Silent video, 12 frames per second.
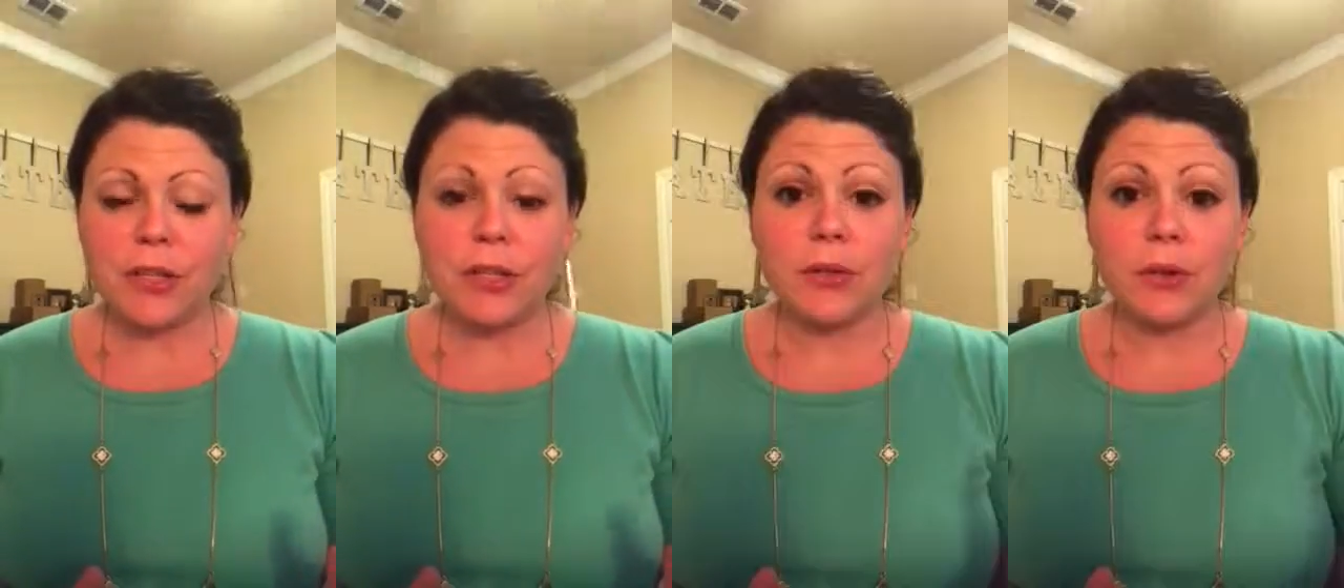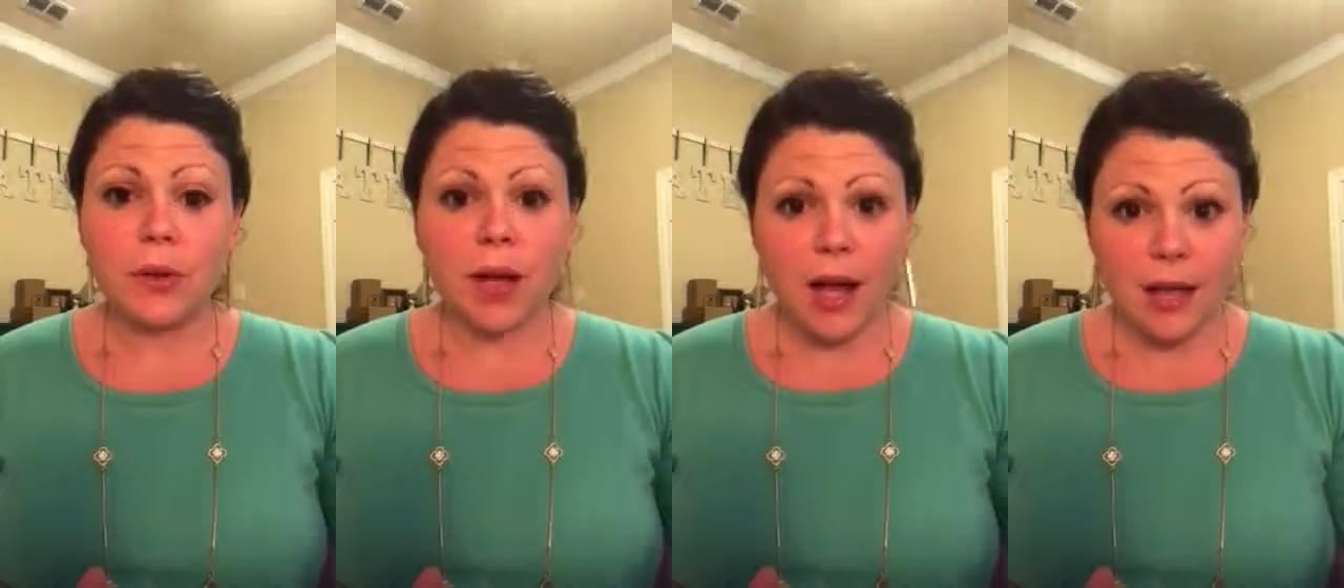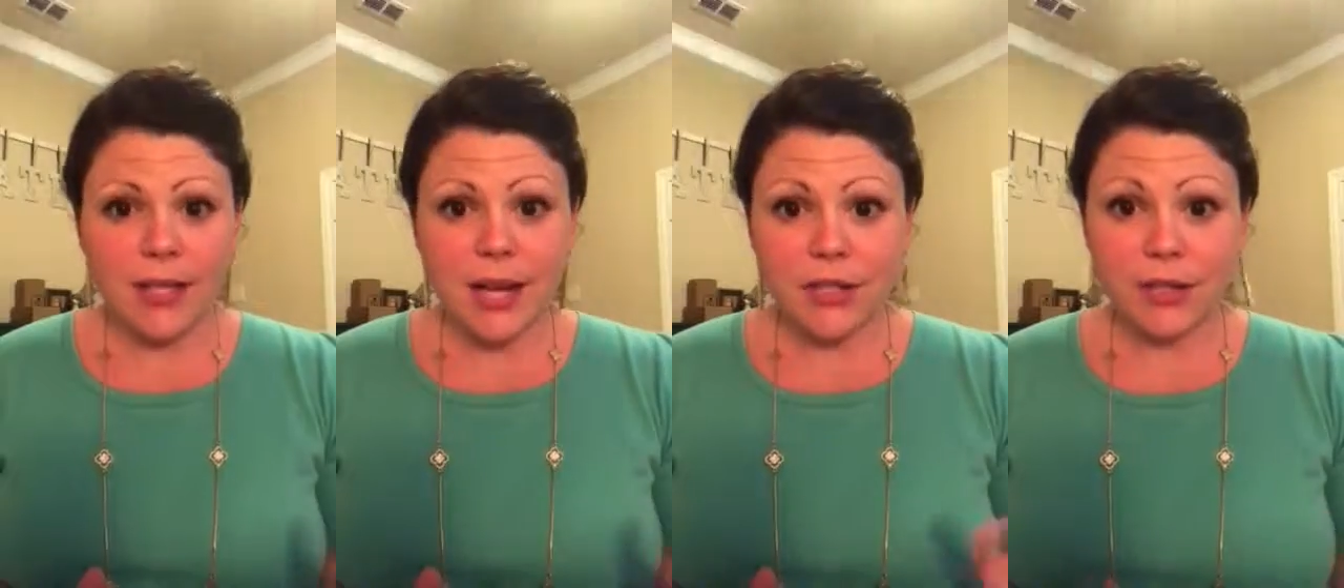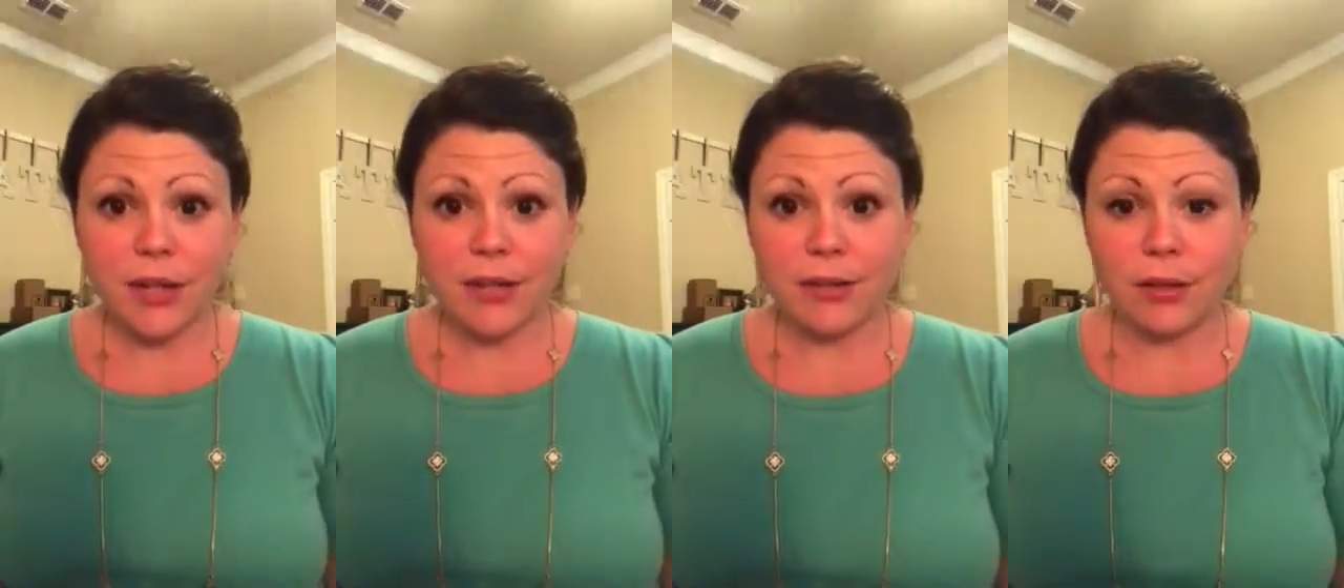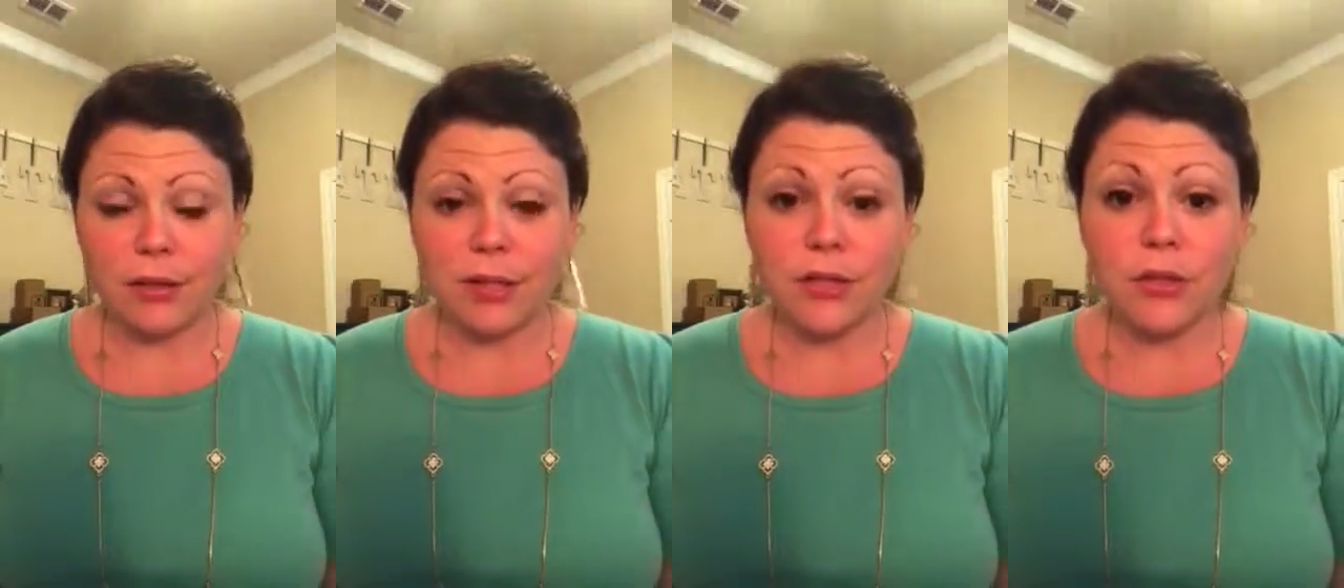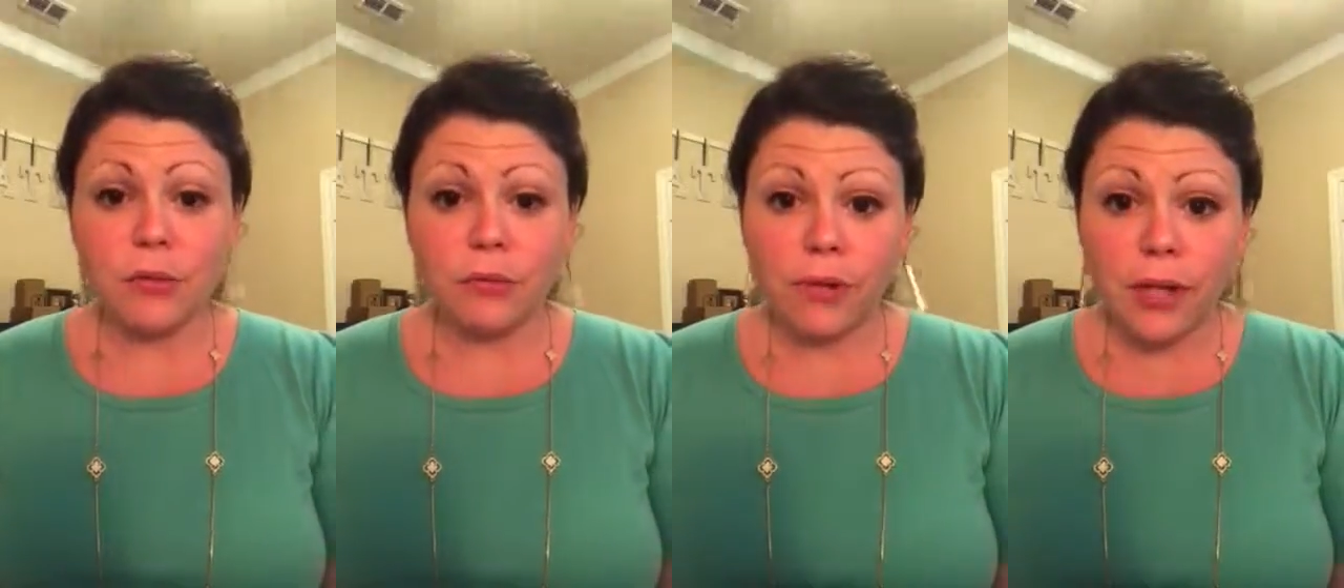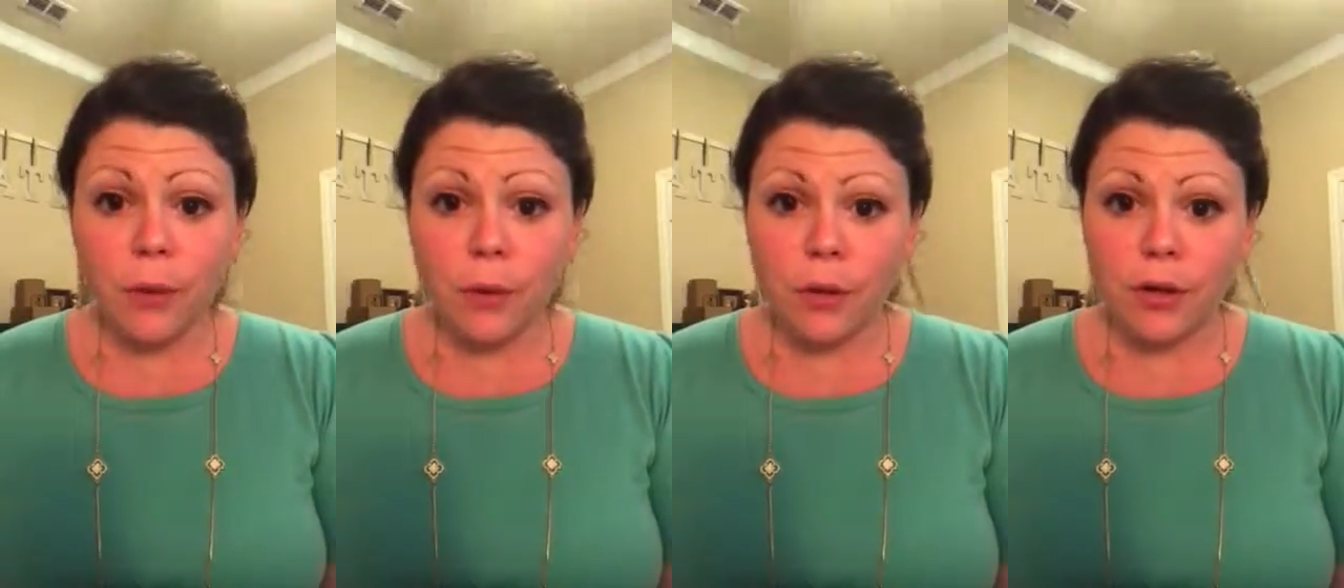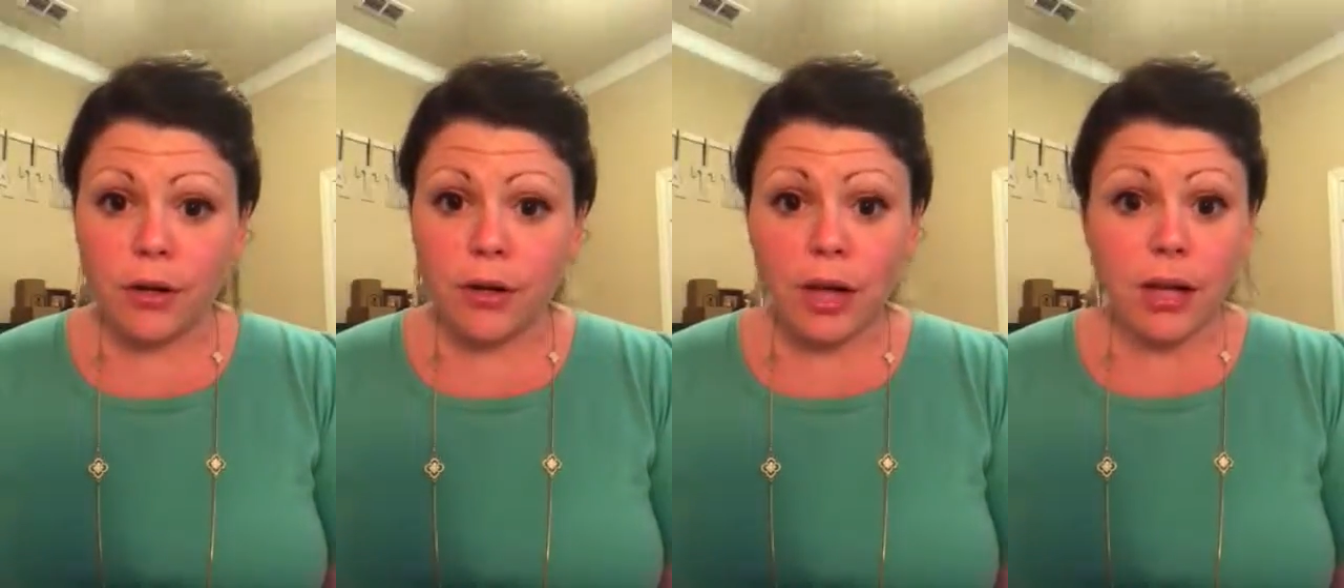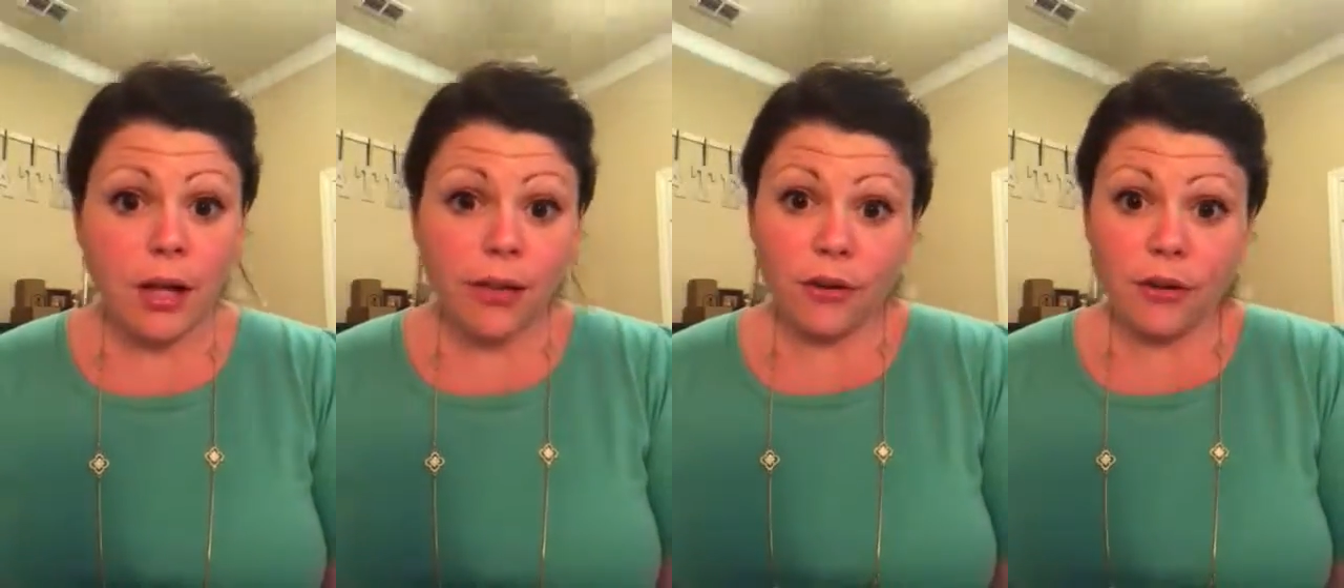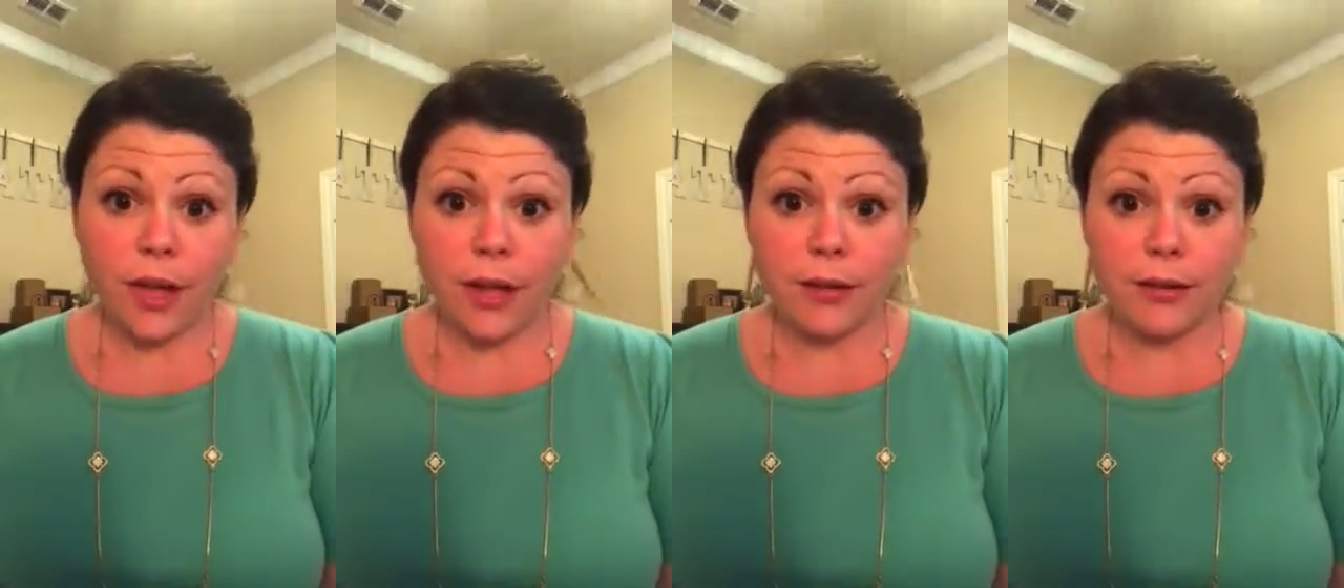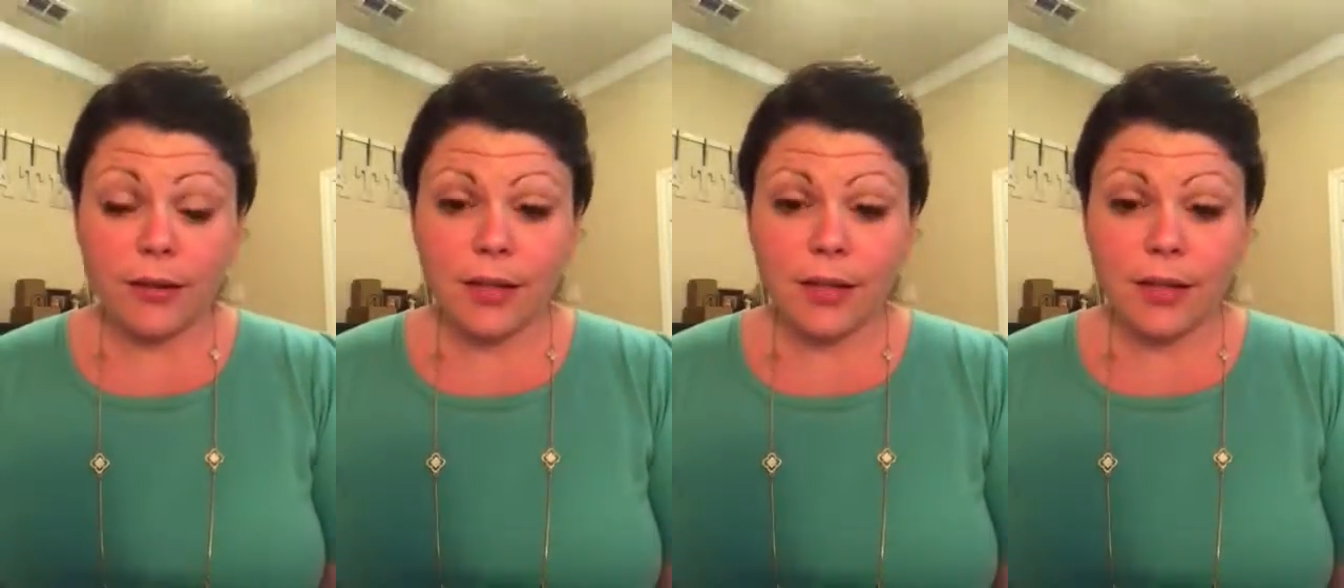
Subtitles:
to contact your consultant to reorder another kit.